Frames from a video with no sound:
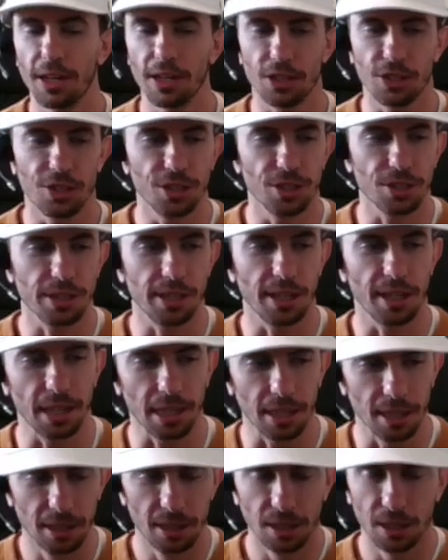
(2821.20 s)
it's just like
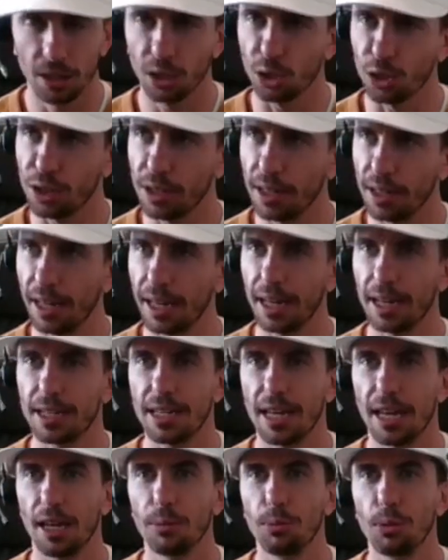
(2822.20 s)
you're sitting at a
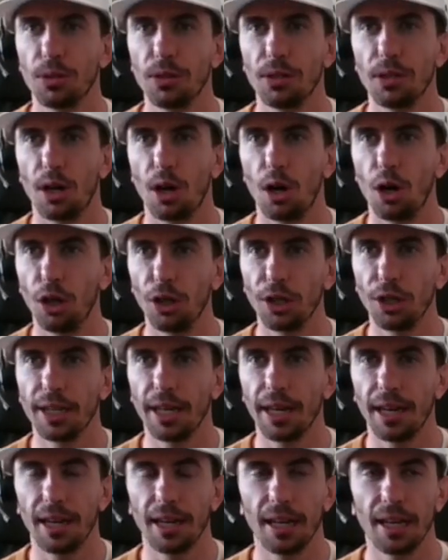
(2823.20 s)
table all
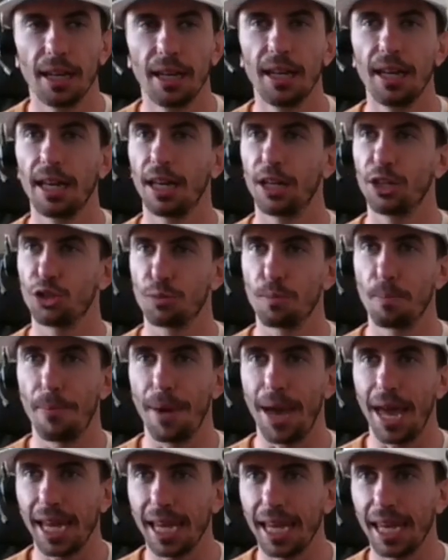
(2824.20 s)
day just
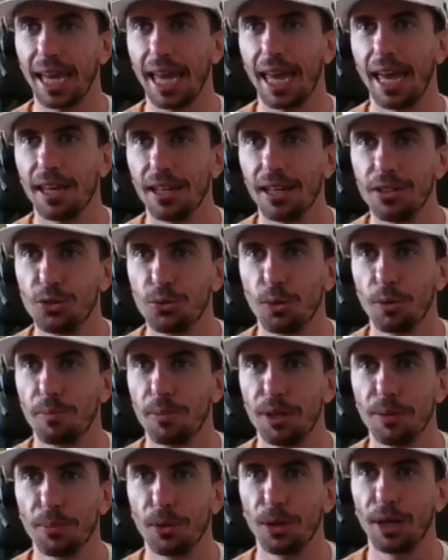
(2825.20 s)
banging heads with
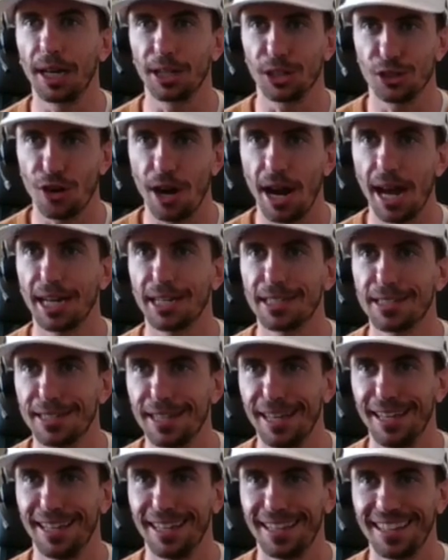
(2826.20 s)
people, like trying to
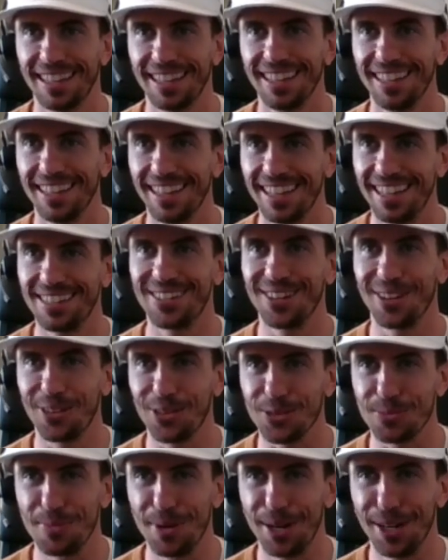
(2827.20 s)
take each
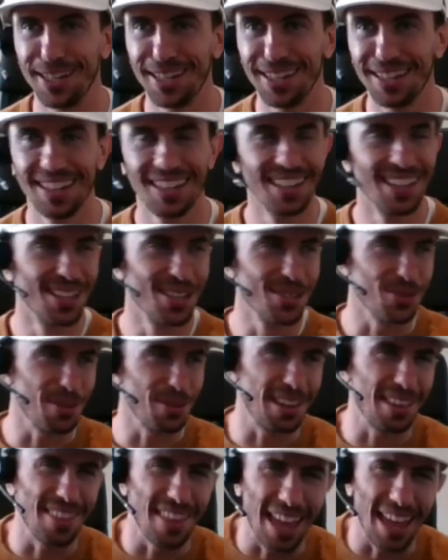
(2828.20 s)
other's money. So
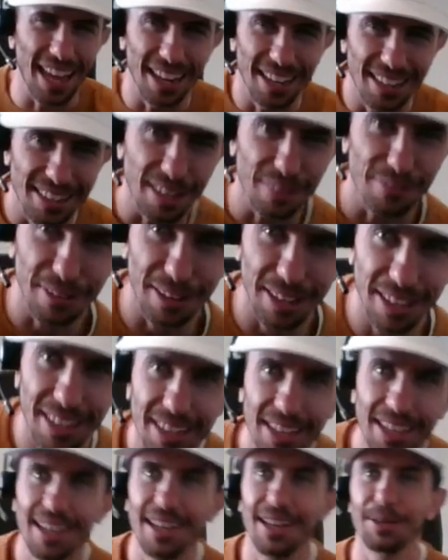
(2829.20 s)
I think that
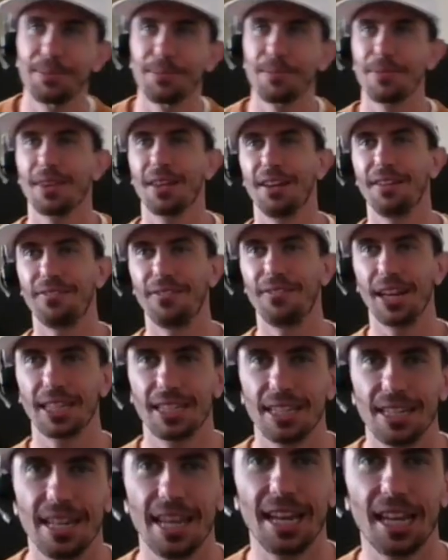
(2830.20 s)
definitely uh,
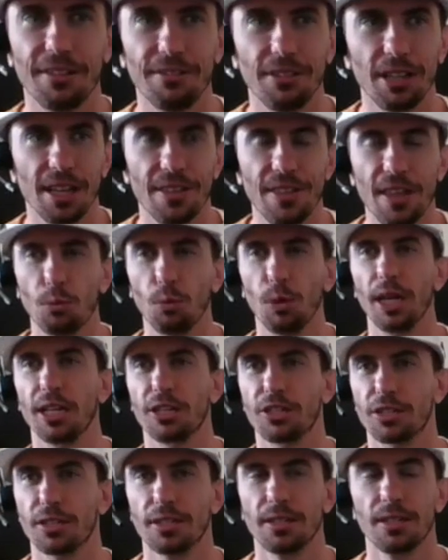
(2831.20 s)
affected negatively. And then when
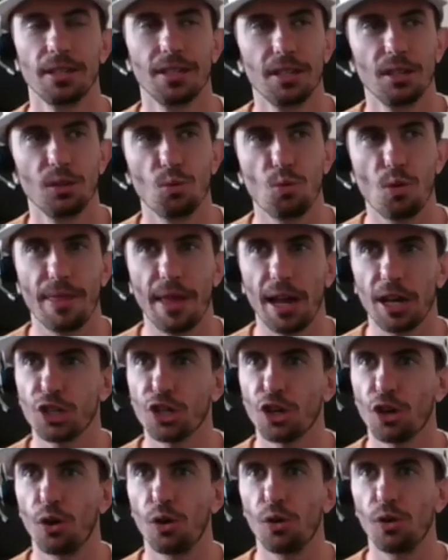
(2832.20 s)
it's, when that's
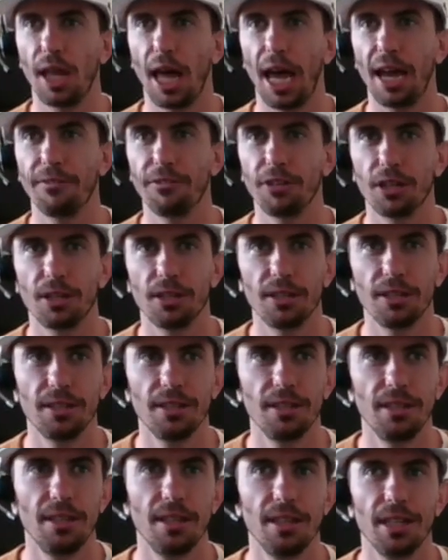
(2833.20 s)
your whole
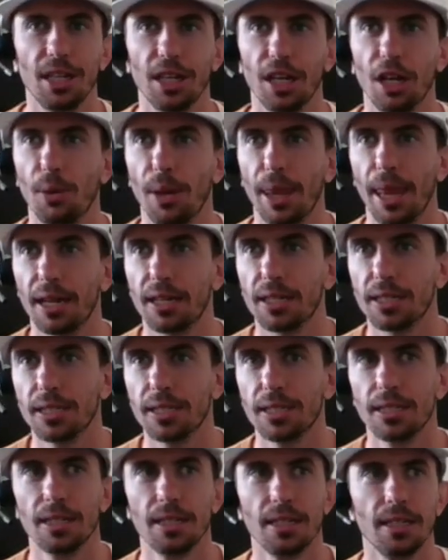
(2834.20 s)
livelihood, you know, when
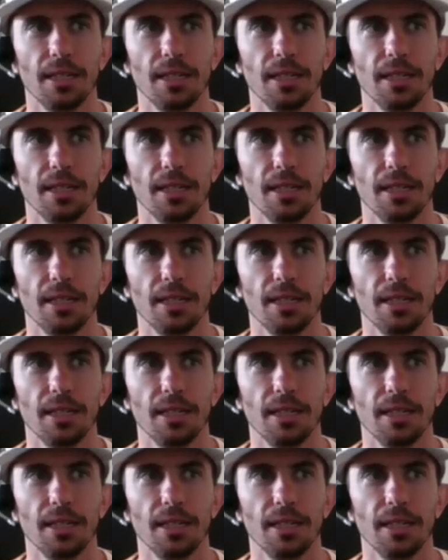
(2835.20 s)
that's